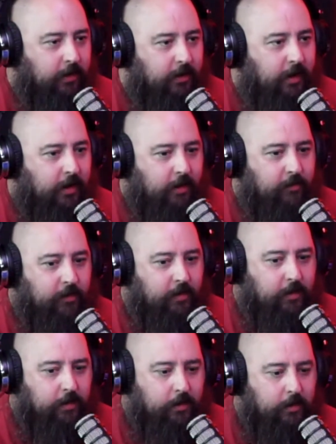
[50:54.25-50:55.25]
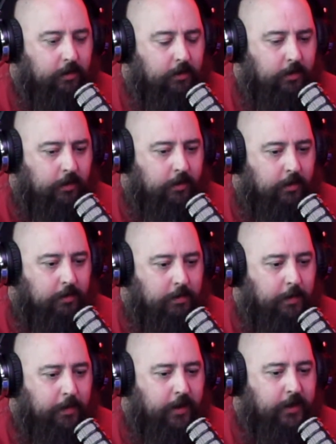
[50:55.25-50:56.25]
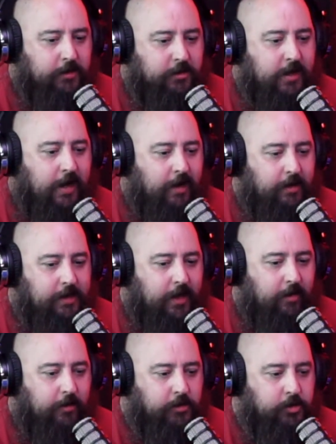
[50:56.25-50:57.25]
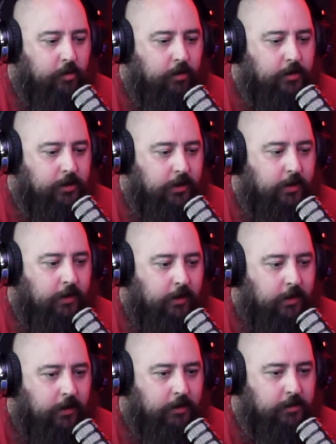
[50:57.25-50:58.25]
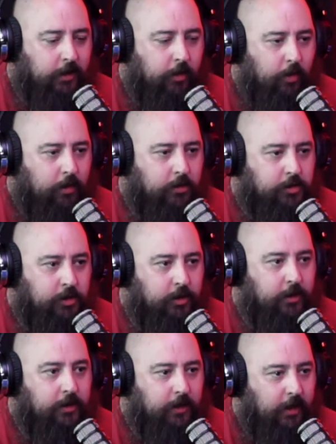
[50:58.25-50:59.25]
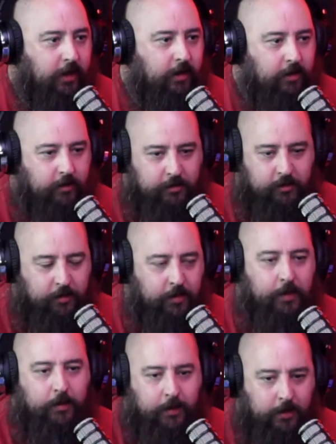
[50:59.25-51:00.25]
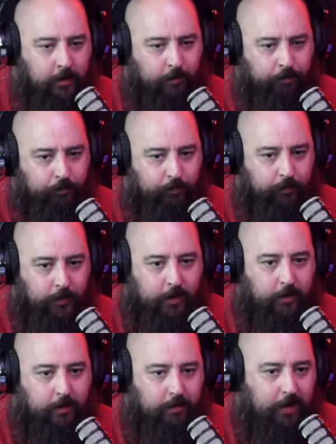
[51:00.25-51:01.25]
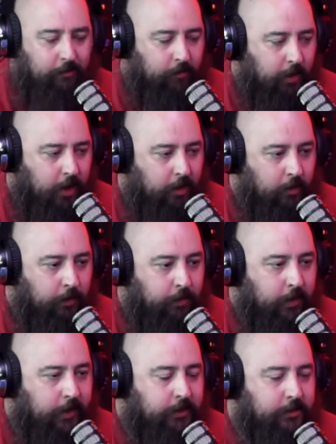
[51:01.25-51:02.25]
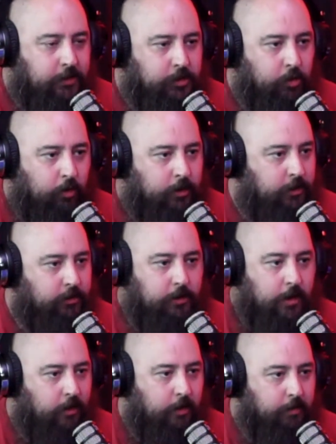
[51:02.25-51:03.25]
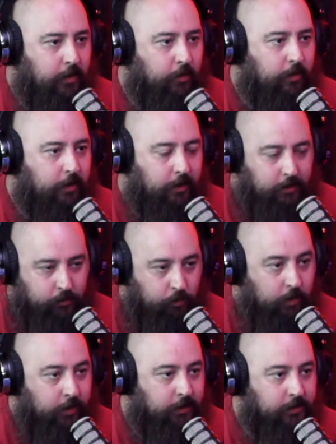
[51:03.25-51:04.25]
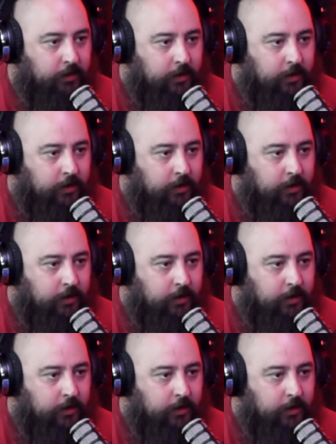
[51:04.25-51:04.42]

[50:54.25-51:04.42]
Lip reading: I have my buddy Scott down in Georgia. He's like, you want to go shooting? Yeah. So we, every other place in Georgia is nothing but woods.